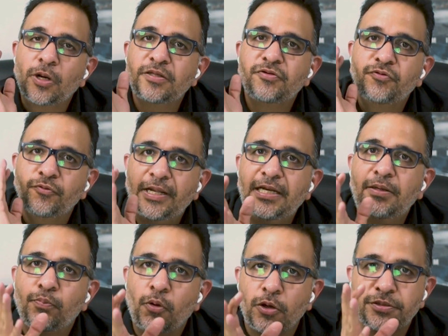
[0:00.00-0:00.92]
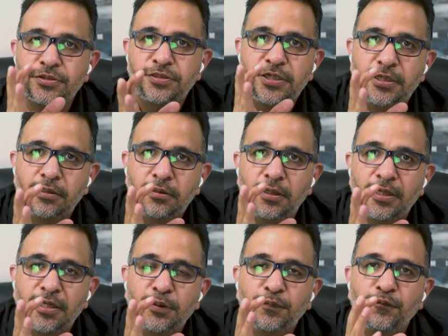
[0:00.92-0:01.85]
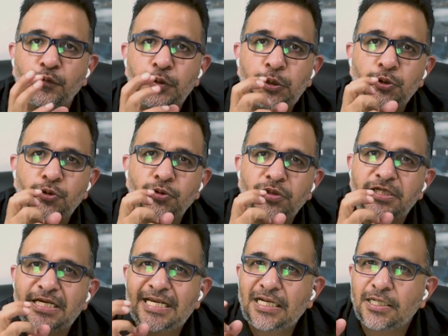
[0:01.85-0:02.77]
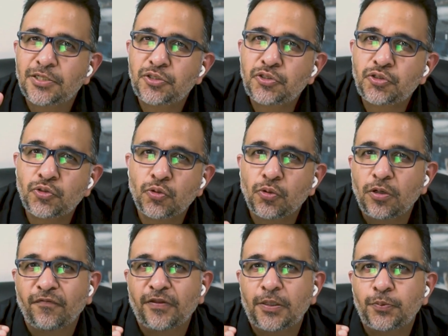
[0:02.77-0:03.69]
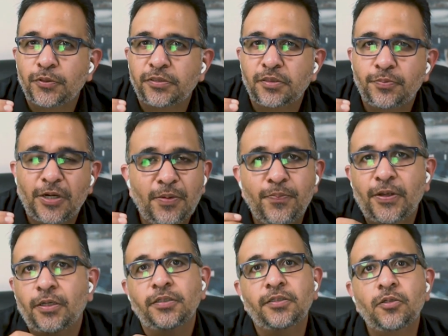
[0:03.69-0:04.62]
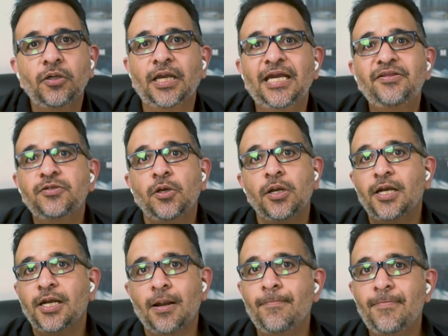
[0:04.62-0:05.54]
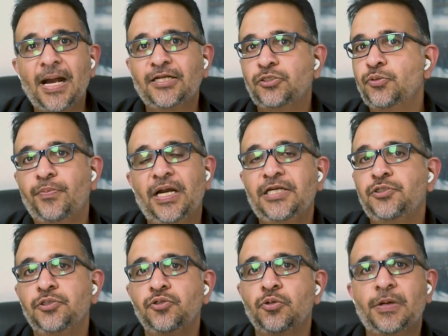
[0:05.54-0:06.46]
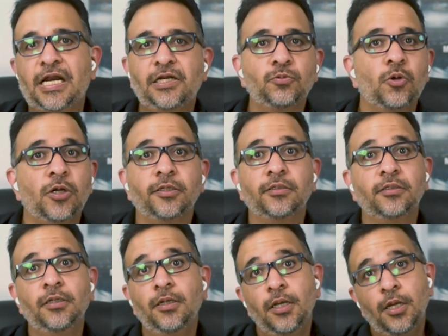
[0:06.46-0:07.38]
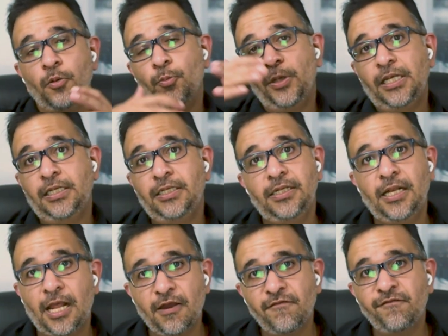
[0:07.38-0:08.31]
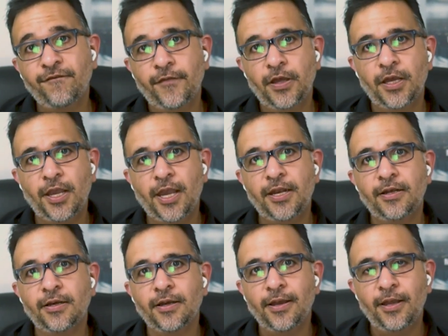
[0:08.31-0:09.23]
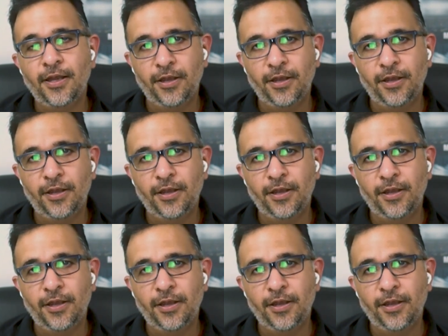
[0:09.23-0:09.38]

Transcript: is really important here is for you to take control of that personal brand, because look, it's going to come back to bite you no matter what. We live in a